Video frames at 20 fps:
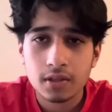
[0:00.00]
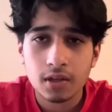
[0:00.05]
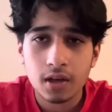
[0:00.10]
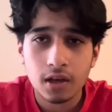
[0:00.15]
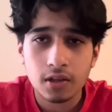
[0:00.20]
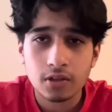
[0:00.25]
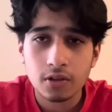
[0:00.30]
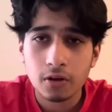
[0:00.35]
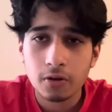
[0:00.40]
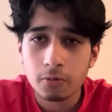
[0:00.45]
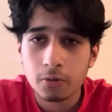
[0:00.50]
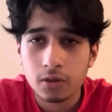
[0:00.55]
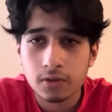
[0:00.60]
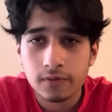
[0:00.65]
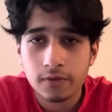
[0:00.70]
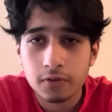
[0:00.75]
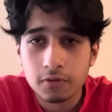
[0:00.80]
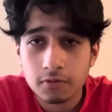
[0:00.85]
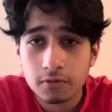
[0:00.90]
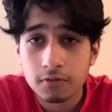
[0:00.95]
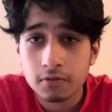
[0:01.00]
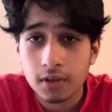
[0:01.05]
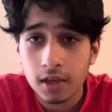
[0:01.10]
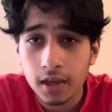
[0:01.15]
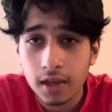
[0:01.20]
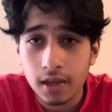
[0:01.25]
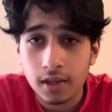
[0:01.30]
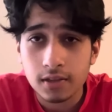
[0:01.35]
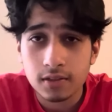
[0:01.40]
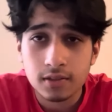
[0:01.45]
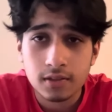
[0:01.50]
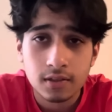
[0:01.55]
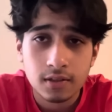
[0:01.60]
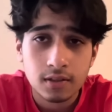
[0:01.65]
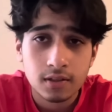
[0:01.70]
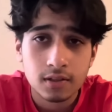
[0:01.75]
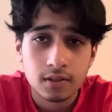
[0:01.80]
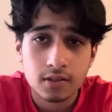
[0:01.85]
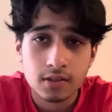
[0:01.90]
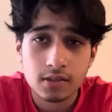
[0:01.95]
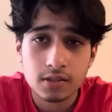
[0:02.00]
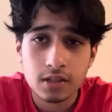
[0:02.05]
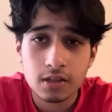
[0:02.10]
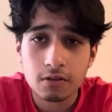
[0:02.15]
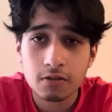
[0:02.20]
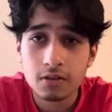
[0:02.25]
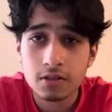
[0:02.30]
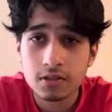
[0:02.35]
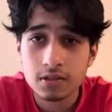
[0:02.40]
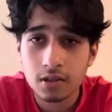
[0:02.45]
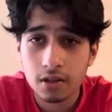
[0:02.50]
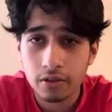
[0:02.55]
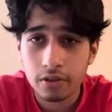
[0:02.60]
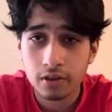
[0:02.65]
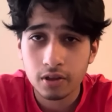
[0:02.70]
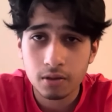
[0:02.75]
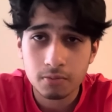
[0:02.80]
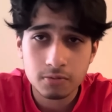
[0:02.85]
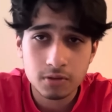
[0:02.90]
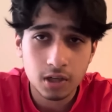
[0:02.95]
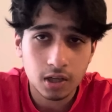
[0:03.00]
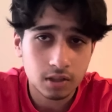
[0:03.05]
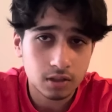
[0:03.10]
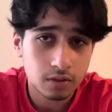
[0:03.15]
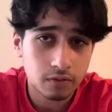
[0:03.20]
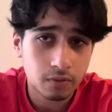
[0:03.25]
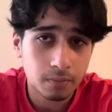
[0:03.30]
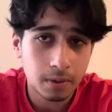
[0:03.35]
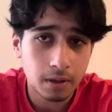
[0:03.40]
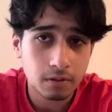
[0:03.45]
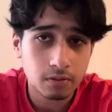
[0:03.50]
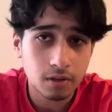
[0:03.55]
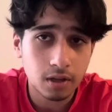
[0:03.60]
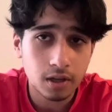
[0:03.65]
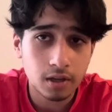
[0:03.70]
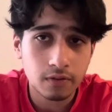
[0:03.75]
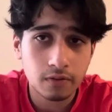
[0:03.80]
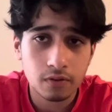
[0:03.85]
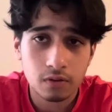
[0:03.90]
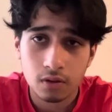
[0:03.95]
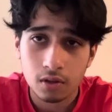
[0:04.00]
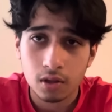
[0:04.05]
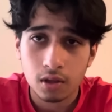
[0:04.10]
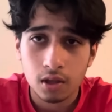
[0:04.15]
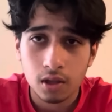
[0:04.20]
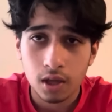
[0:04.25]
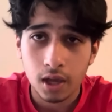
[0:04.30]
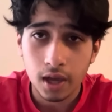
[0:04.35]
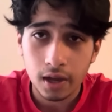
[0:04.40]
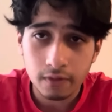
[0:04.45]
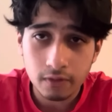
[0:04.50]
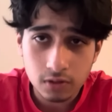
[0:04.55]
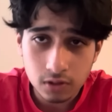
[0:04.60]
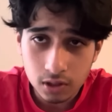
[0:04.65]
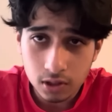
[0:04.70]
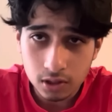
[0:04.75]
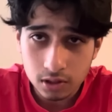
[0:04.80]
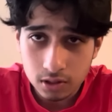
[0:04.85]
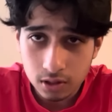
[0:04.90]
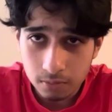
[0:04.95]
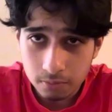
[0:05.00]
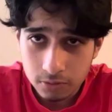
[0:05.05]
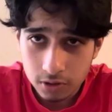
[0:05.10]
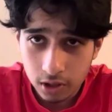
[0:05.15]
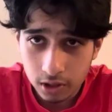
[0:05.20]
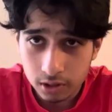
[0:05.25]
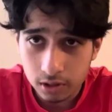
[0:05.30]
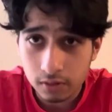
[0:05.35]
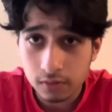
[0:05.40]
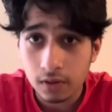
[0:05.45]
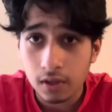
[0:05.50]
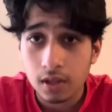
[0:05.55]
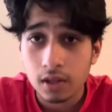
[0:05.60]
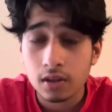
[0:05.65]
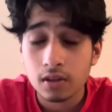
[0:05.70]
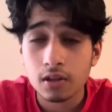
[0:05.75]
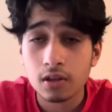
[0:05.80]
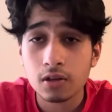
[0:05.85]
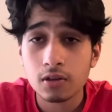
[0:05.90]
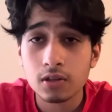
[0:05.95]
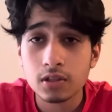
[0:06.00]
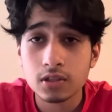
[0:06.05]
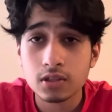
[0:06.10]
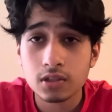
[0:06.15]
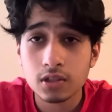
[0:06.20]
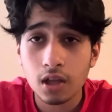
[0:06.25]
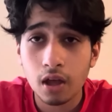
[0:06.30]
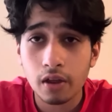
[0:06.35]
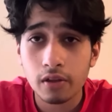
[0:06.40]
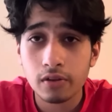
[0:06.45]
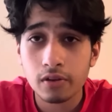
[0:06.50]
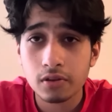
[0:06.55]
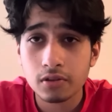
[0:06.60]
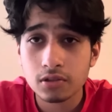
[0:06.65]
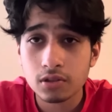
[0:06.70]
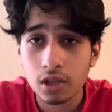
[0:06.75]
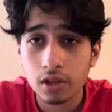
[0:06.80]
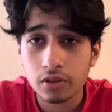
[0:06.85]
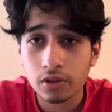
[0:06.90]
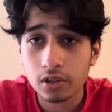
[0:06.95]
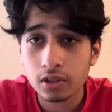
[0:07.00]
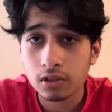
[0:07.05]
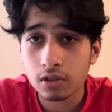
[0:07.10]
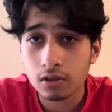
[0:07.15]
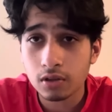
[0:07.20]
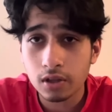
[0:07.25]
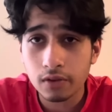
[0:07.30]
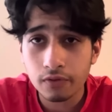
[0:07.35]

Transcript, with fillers: on your worldview, you can't, because there is nothing objective about life. Everything is subjective. There is no, there's nothing to live